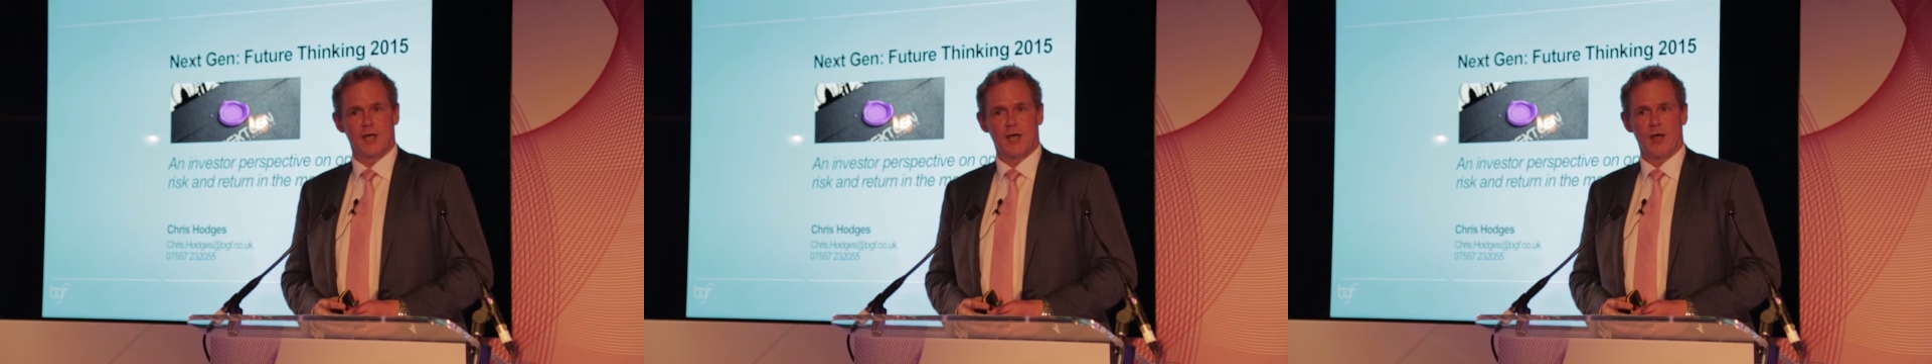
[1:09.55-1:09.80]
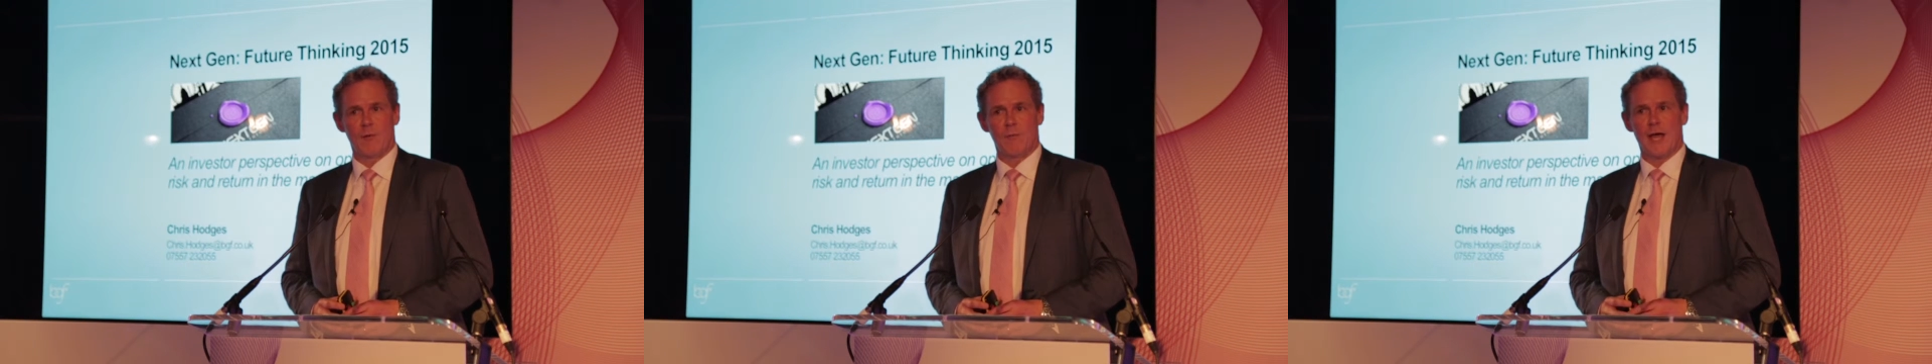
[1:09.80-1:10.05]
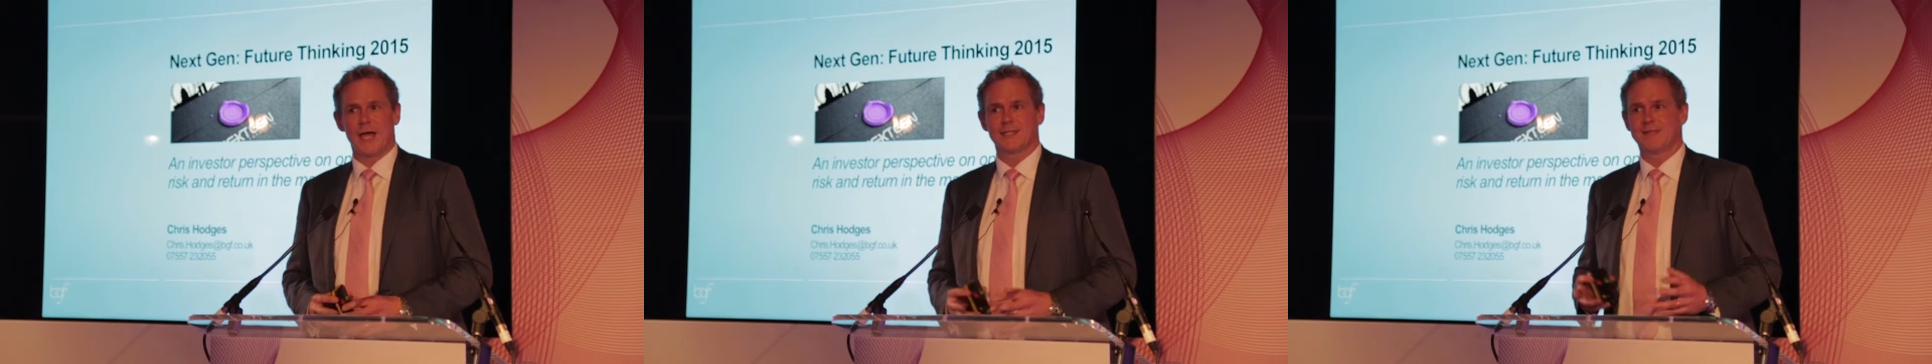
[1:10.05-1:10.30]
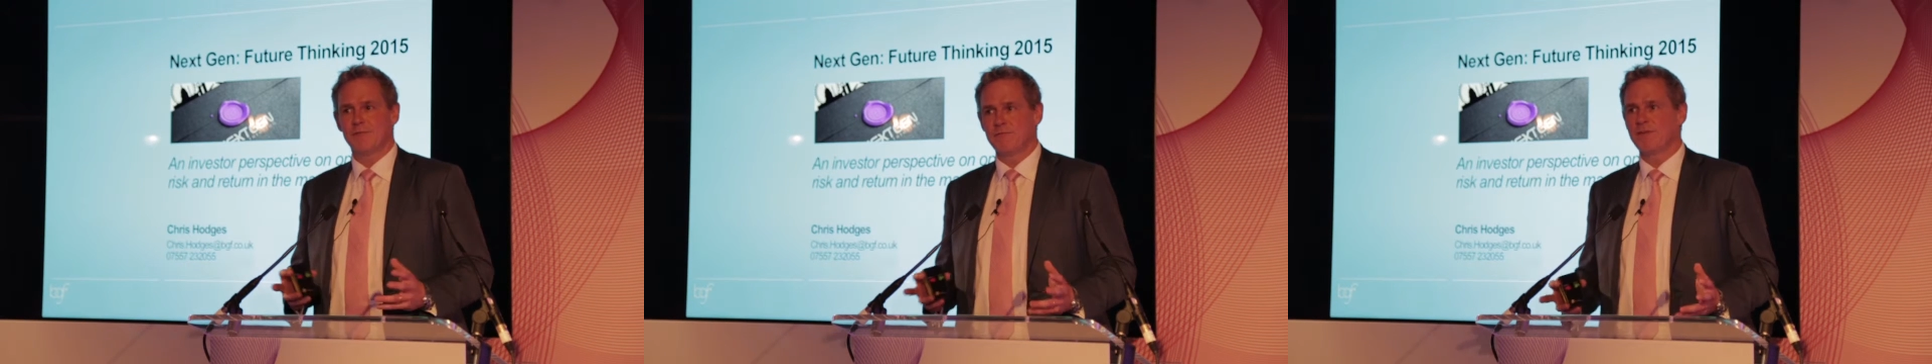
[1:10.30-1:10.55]
as
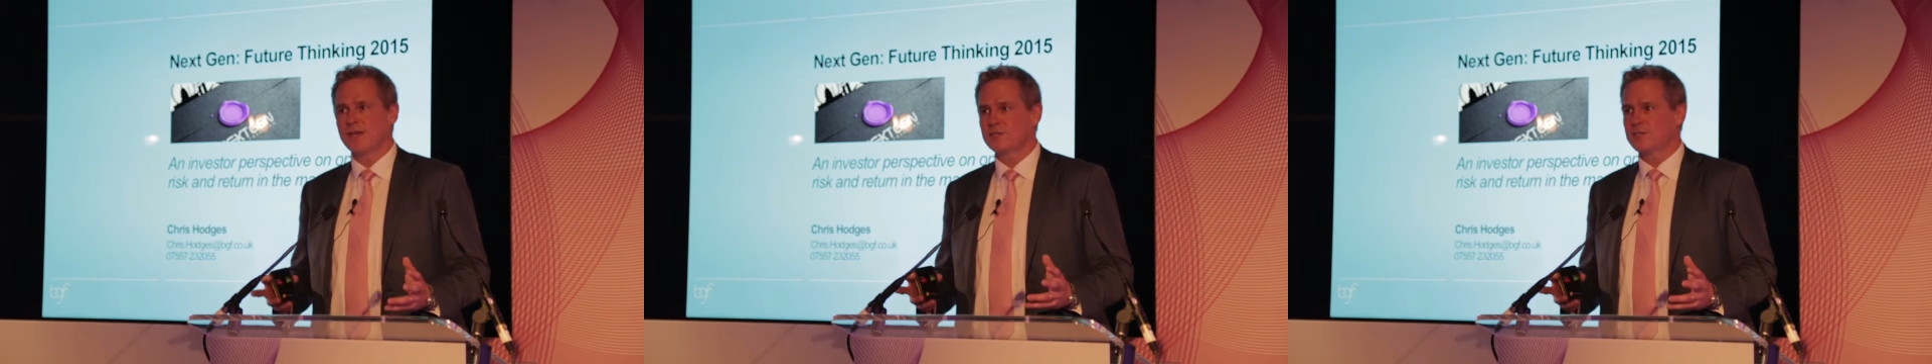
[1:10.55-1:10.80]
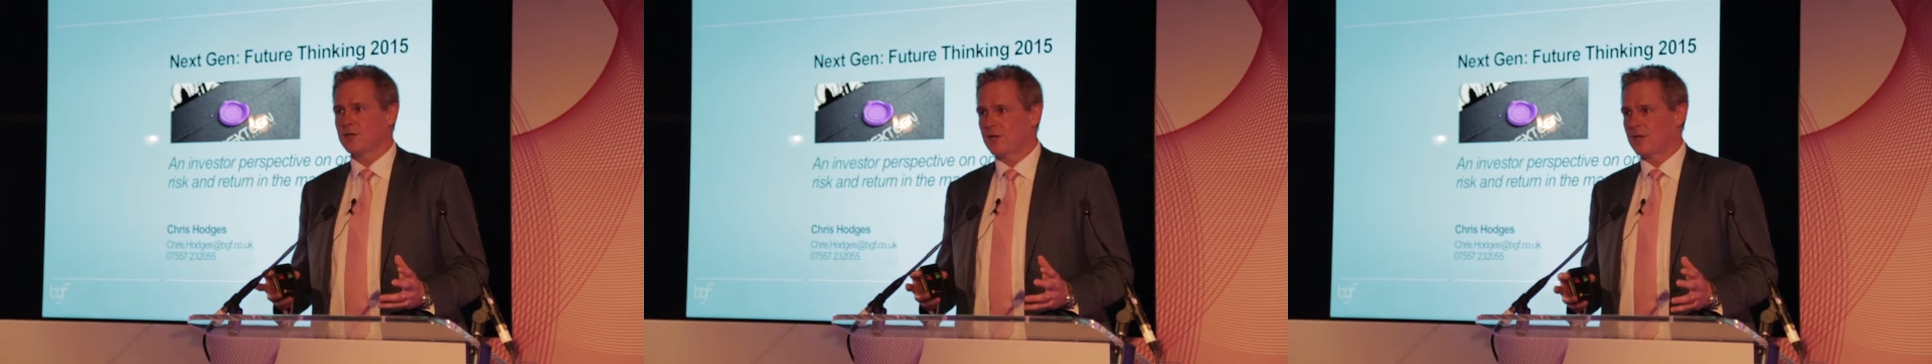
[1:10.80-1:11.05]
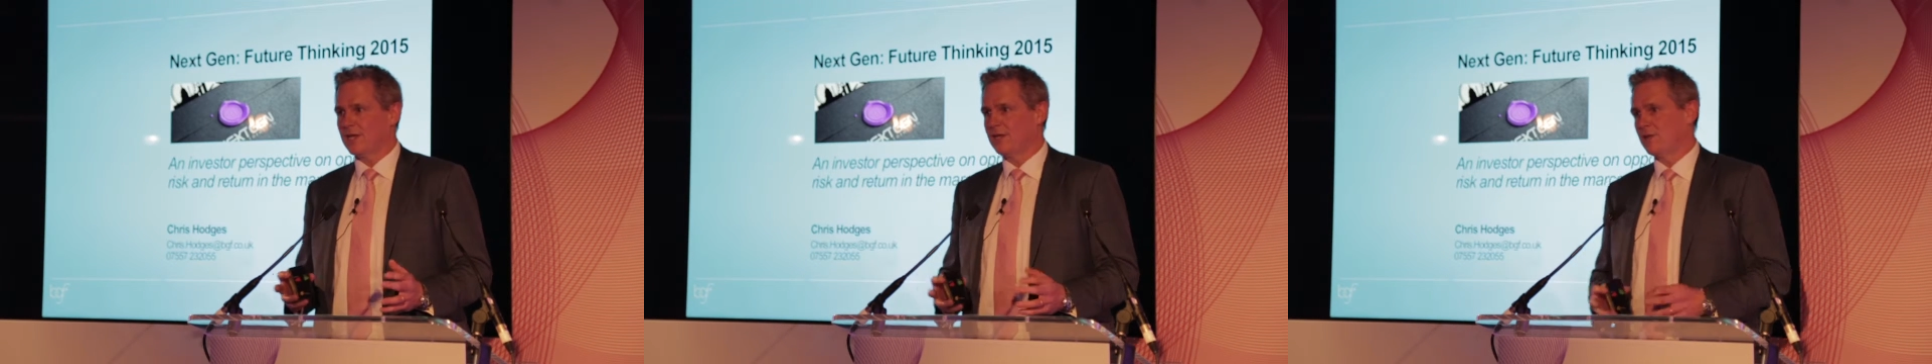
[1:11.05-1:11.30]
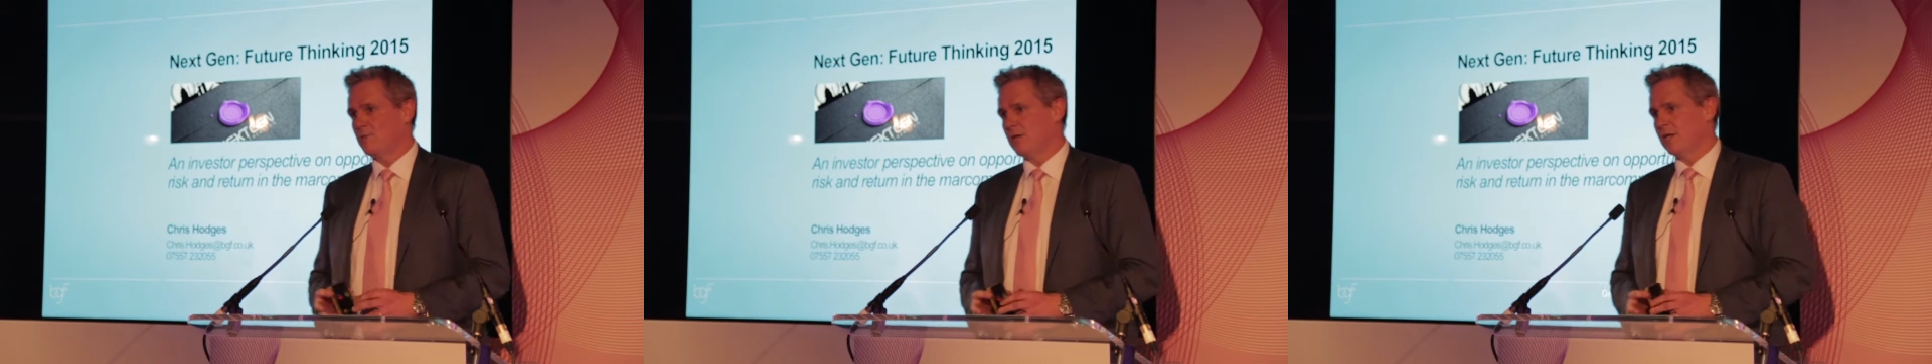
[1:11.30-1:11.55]
an investor
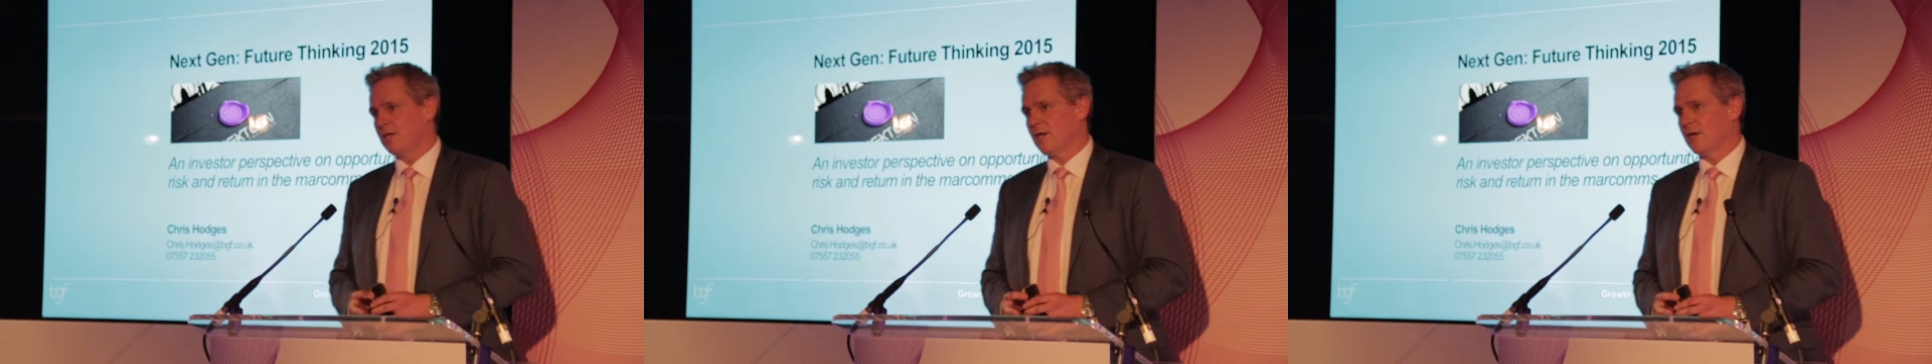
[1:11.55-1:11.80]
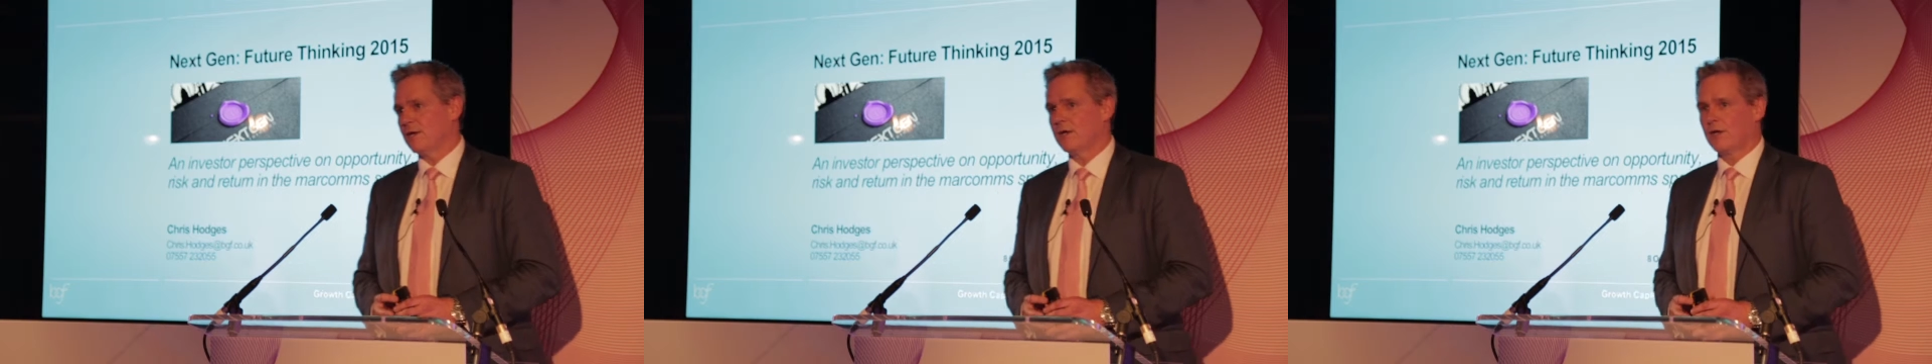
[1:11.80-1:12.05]
in the media